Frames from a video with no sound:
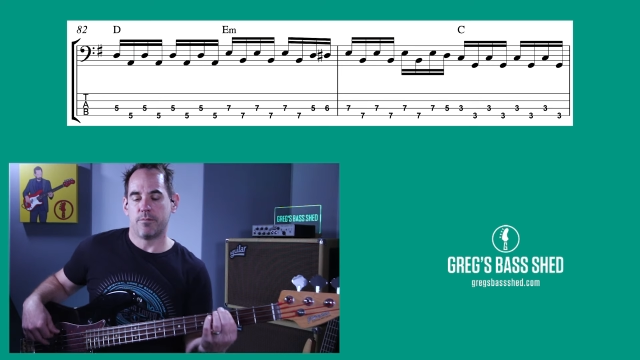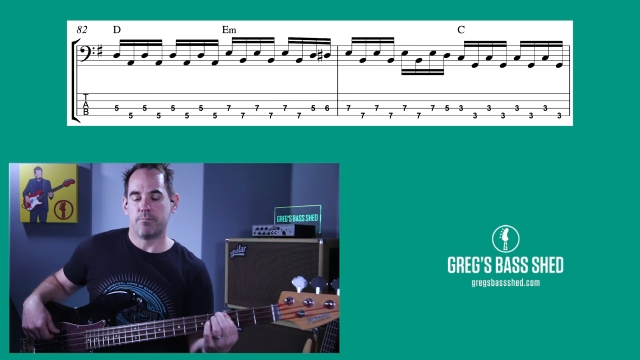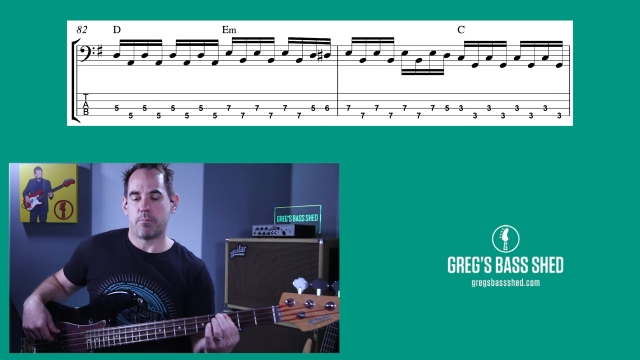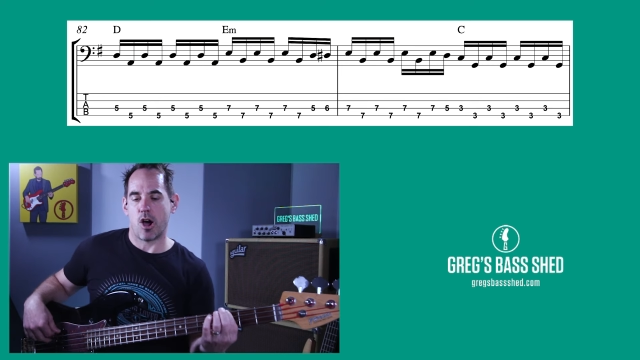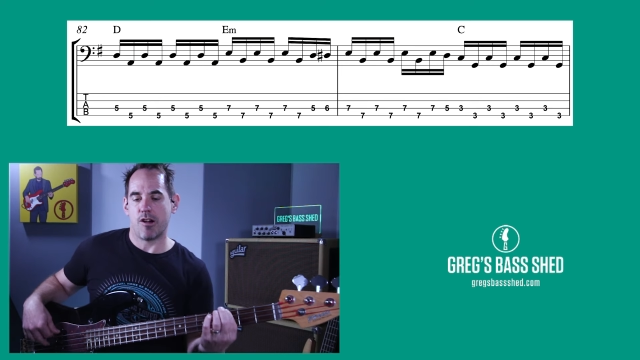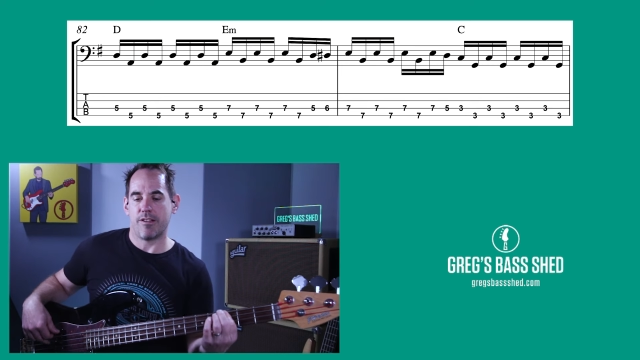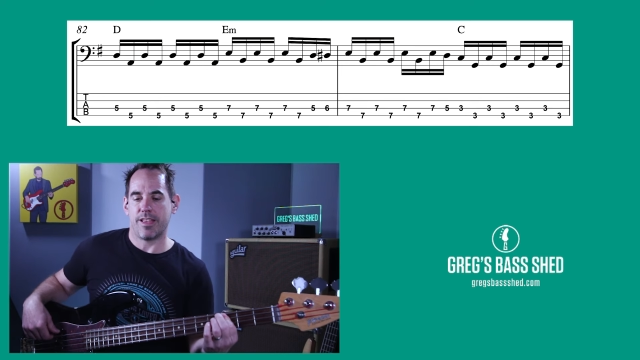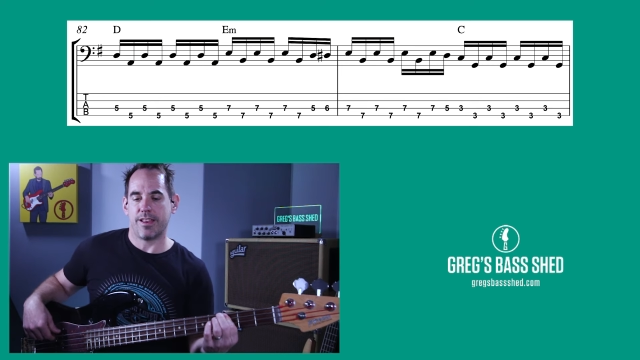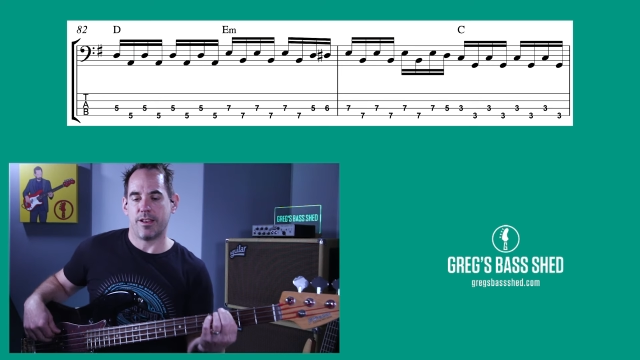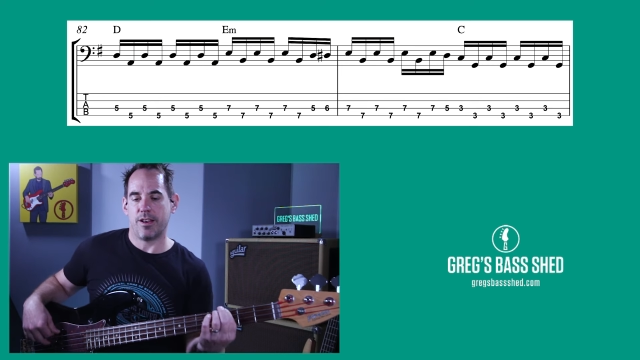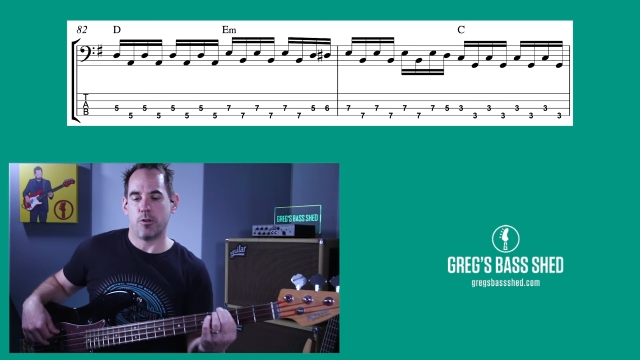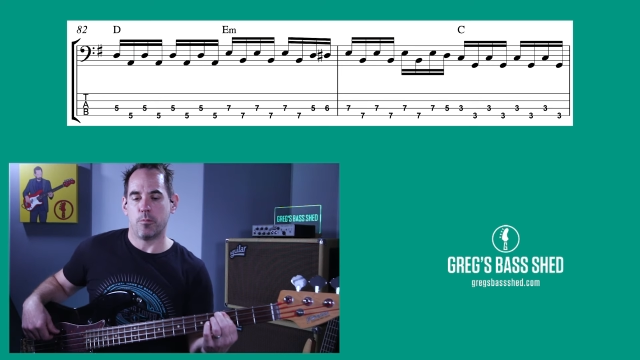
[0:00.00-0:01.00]
bar it
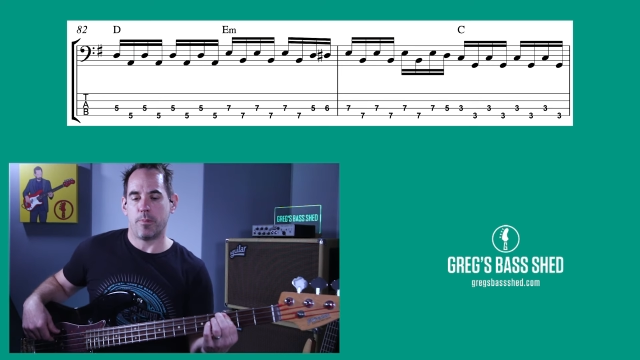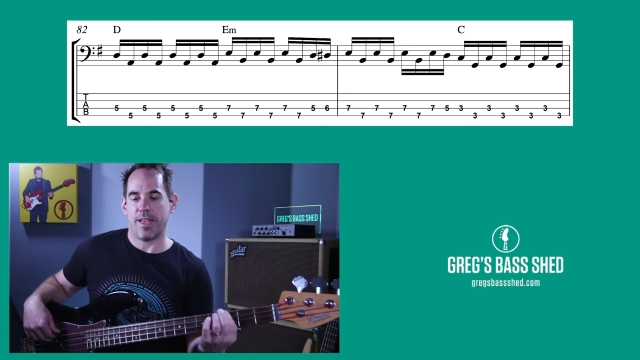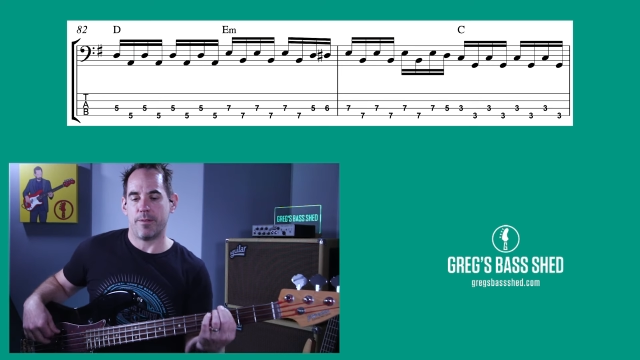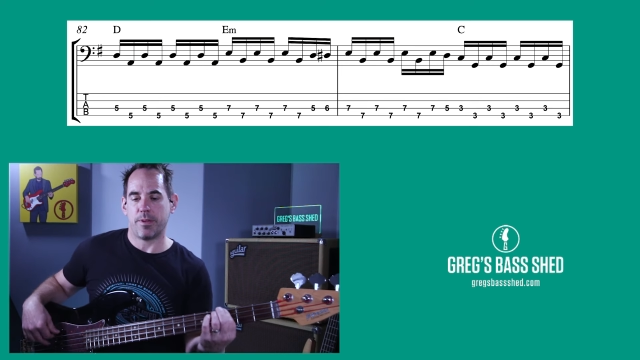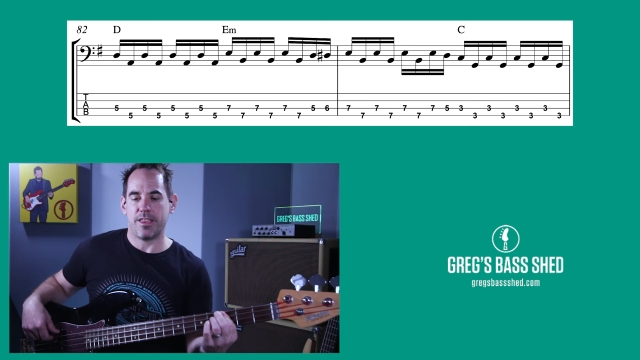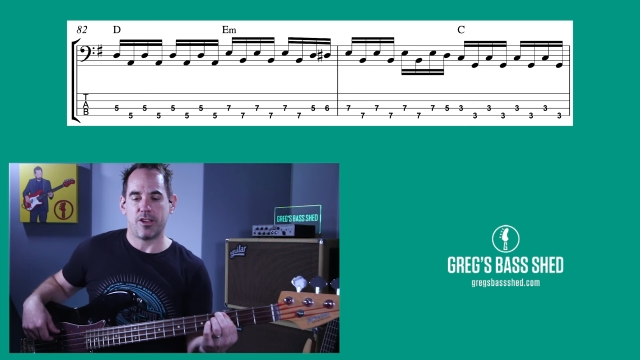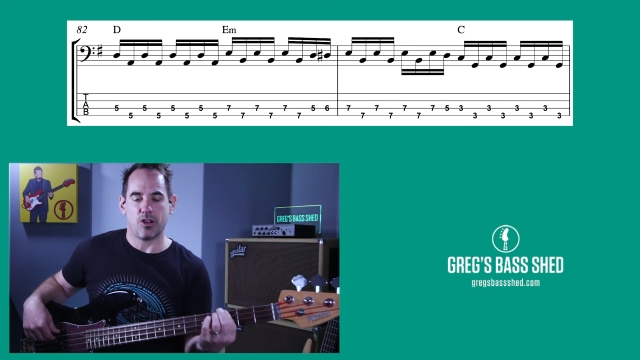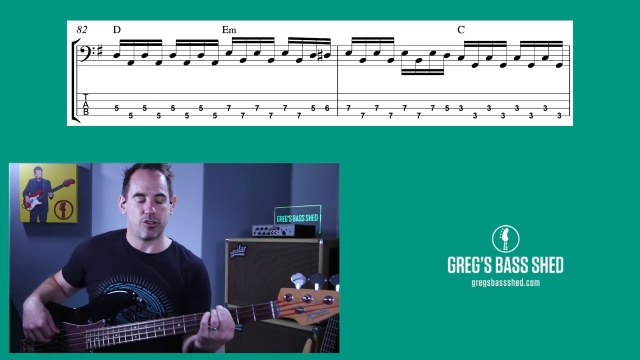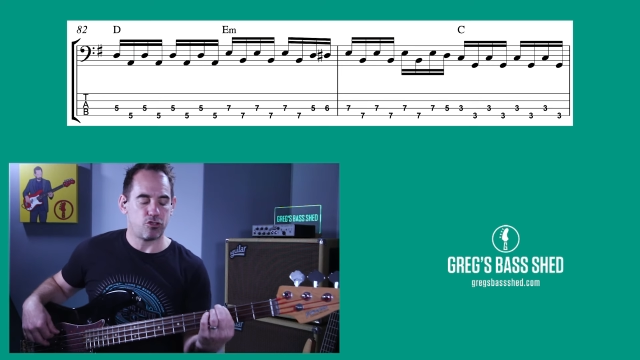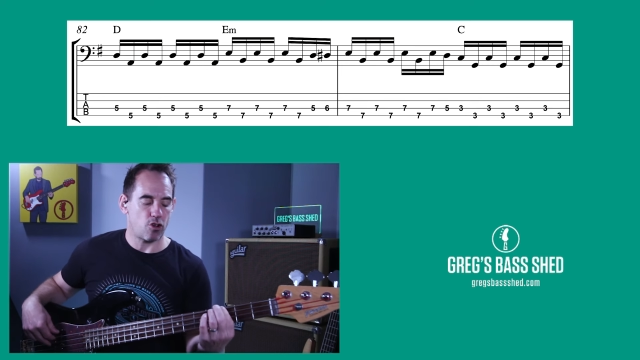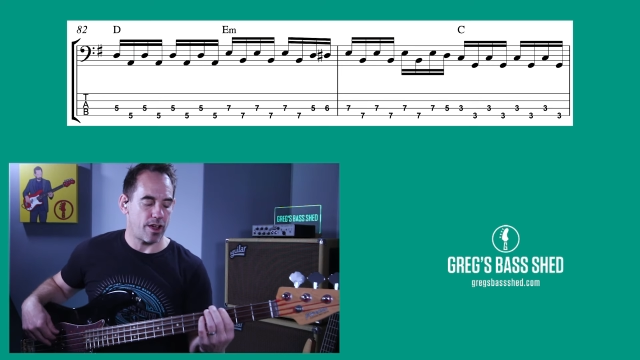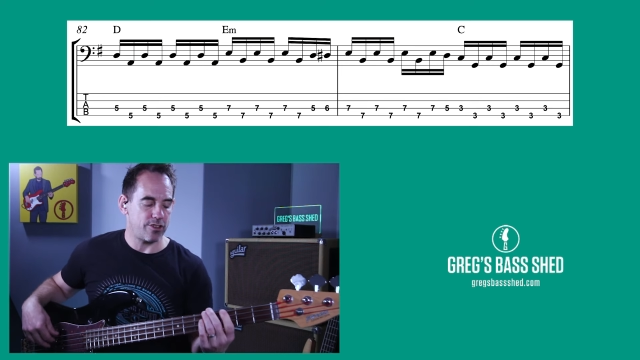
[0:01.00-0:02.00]
a little bit, but you've got to
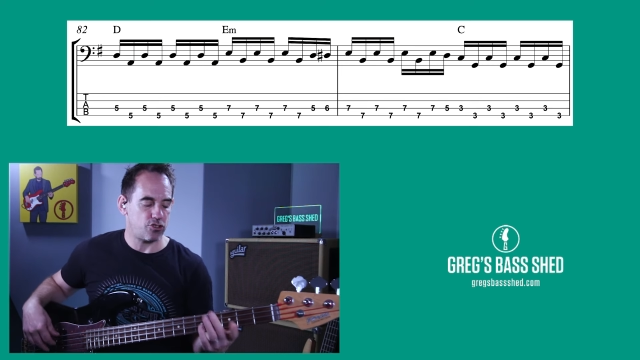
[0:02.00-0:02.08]
try and